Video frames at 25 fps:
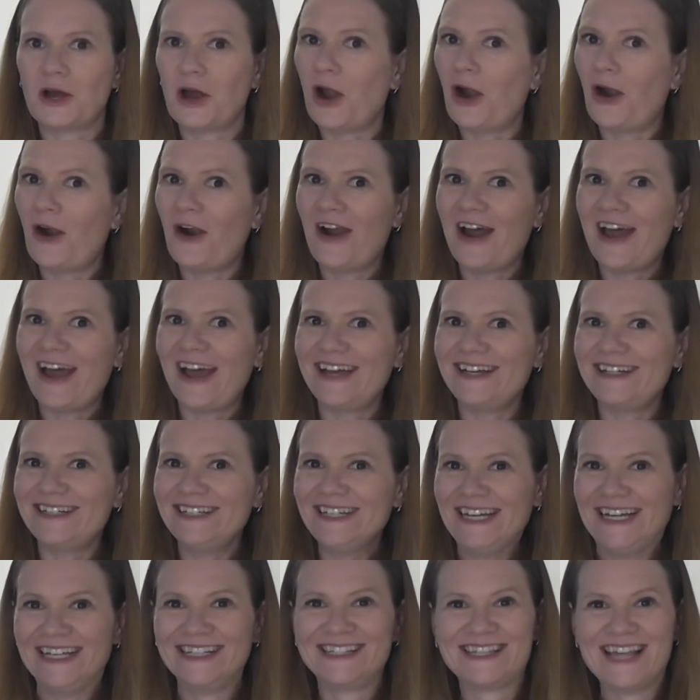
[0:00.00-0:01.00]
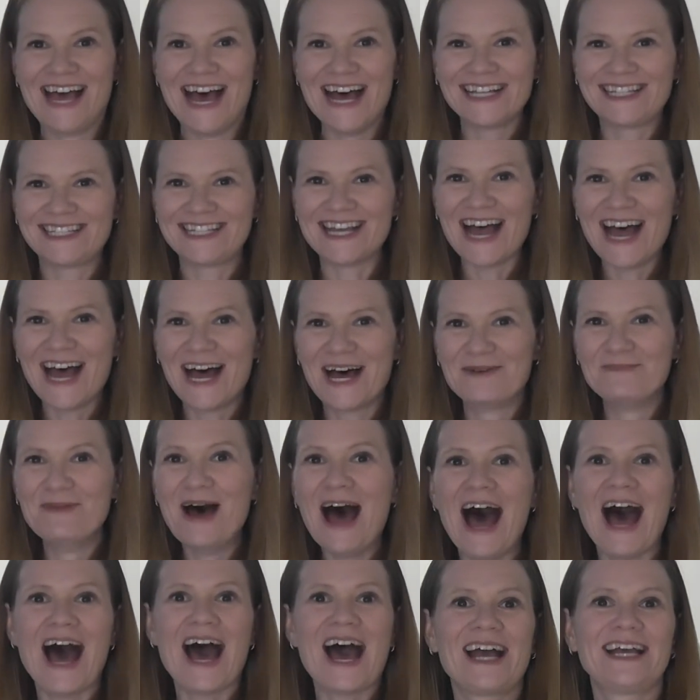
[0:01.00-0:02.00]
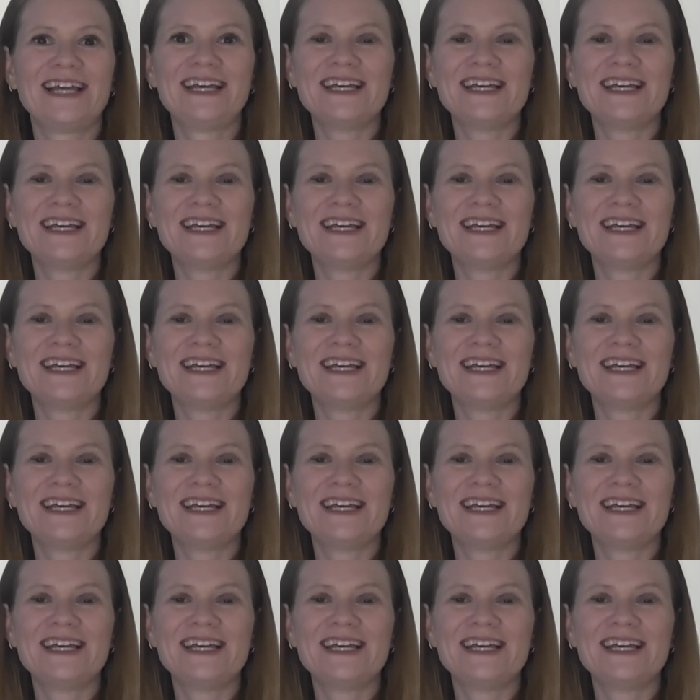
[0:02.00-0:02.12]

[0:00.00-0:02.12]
All right, it's that time. I